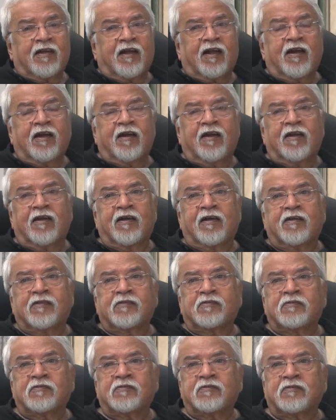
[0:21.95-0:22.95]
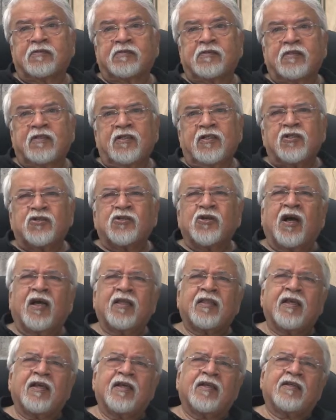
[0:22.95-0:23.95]
And uh, so
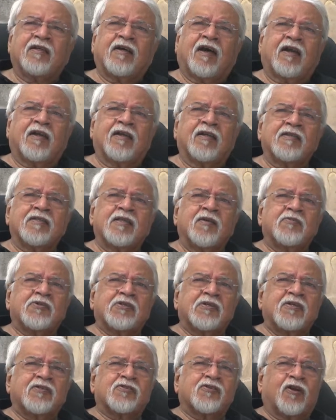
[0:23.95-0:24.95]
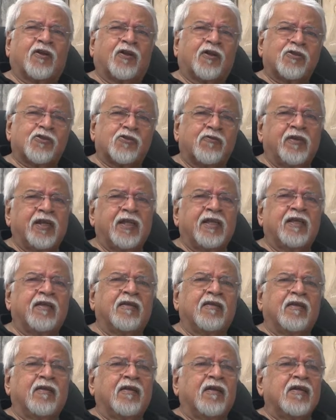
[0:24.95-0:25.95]
I think artists themselves are also really,